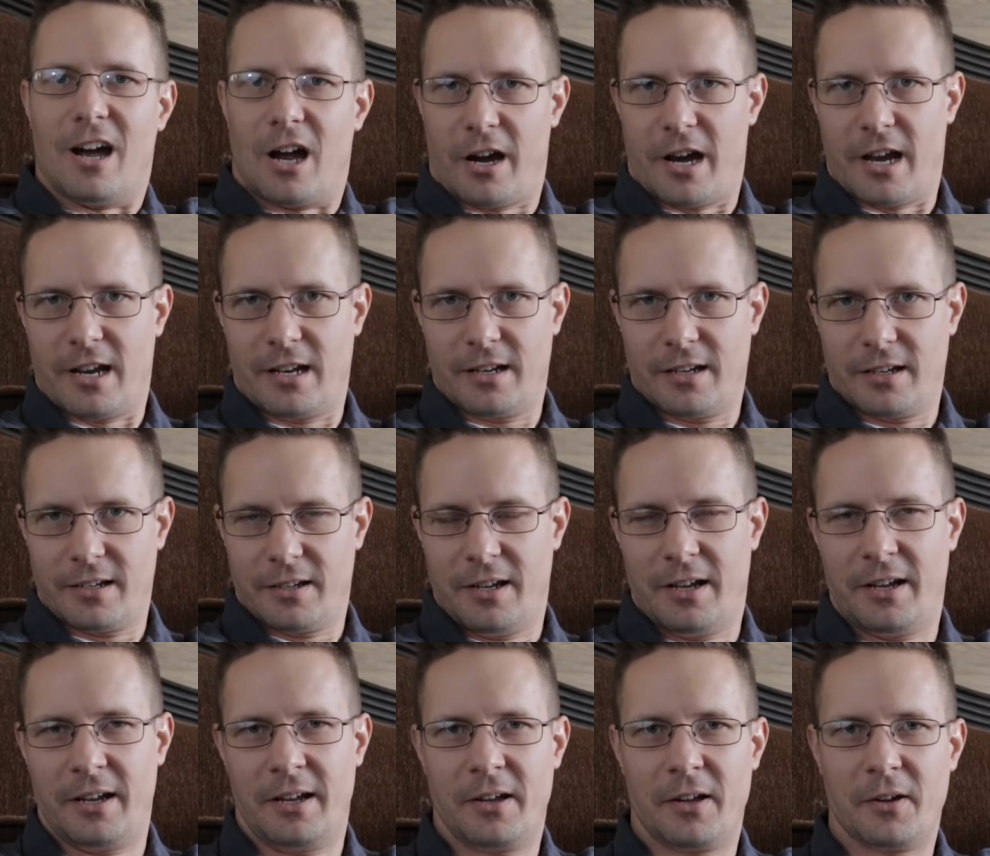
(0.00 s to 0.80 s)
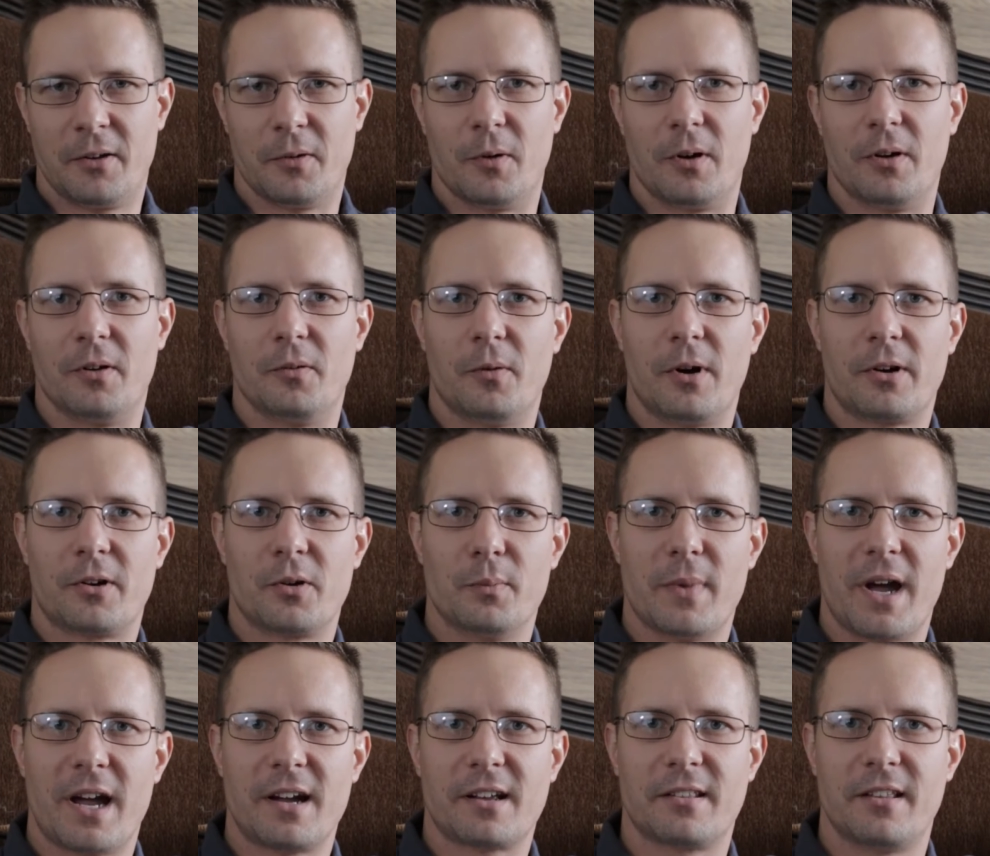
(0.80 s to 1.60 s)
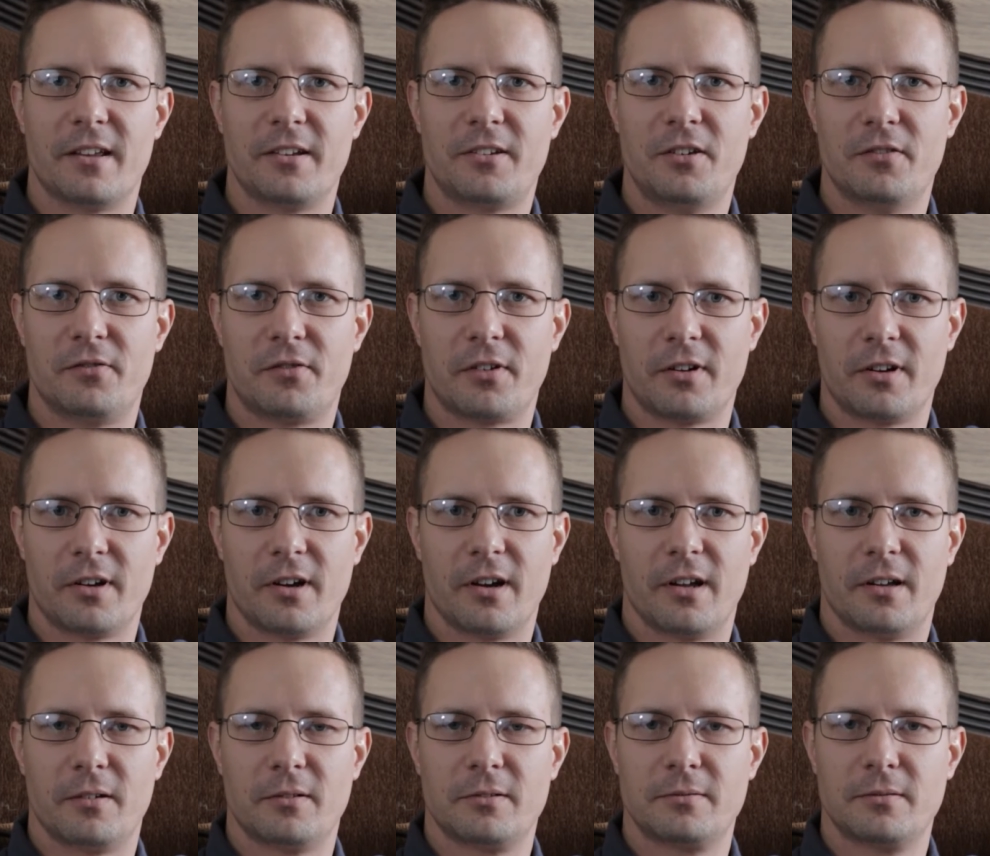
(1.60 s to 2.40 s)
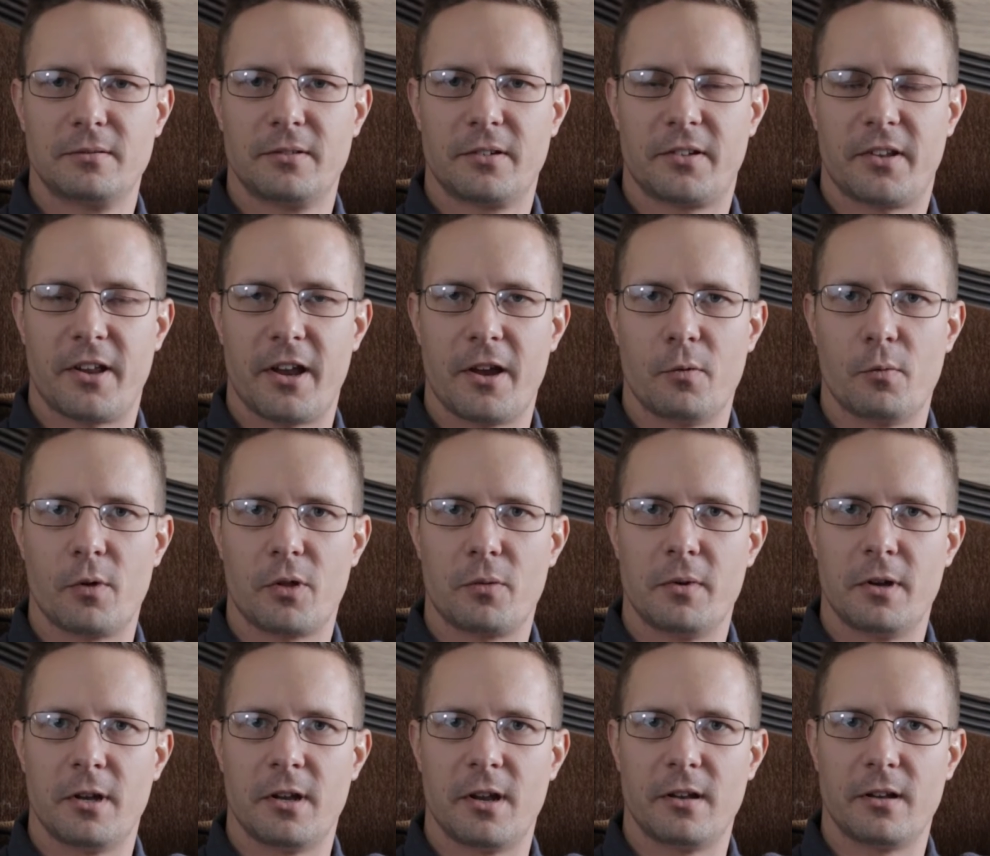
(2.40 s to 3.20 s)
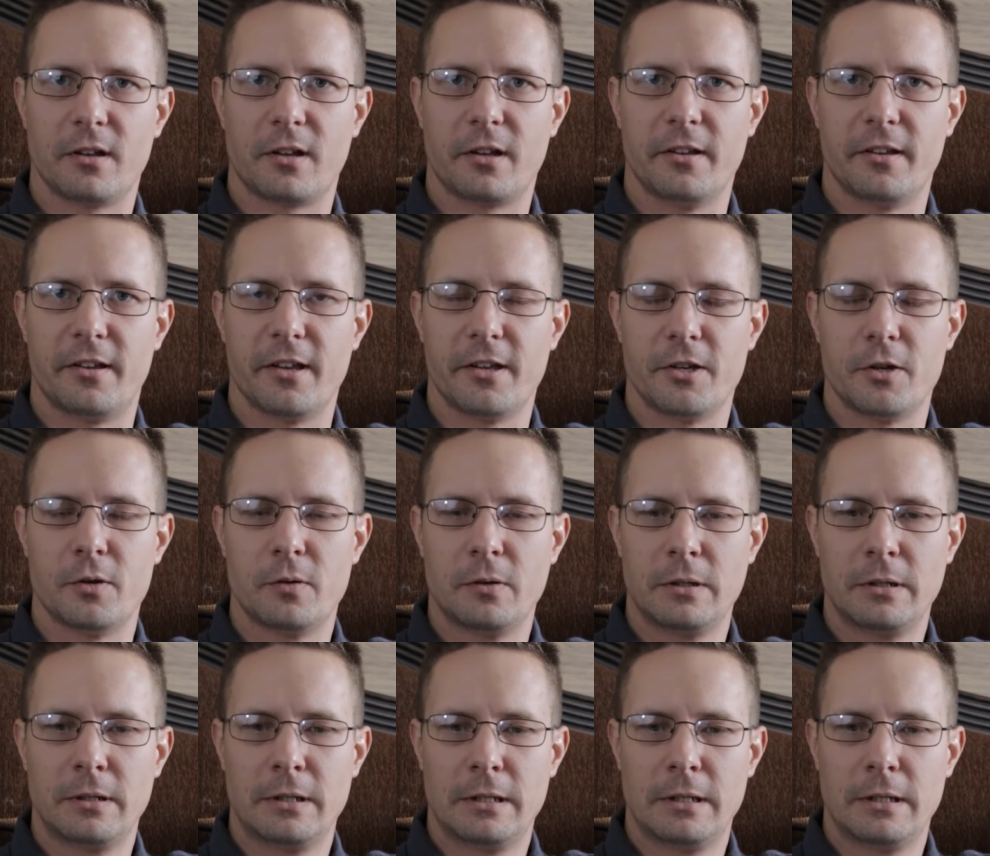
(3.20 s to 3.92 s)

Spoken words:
All right, welcome back. Thank you for staying with me and hitting continue.